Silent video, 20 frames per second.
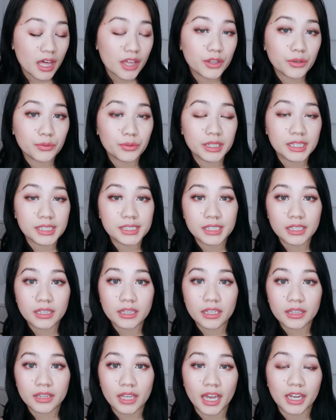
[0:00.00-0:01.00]
The
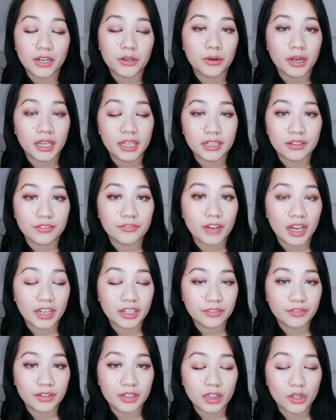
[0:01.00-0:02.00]
reason that I created 5
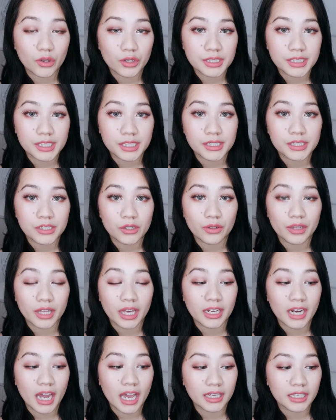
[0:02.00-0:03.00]
different looks is so
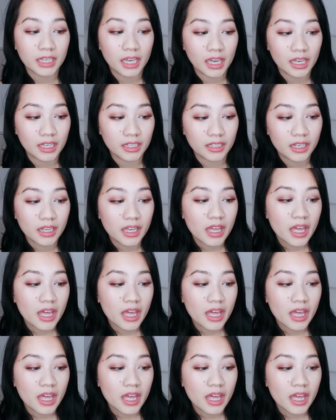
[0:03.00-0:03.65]
that I can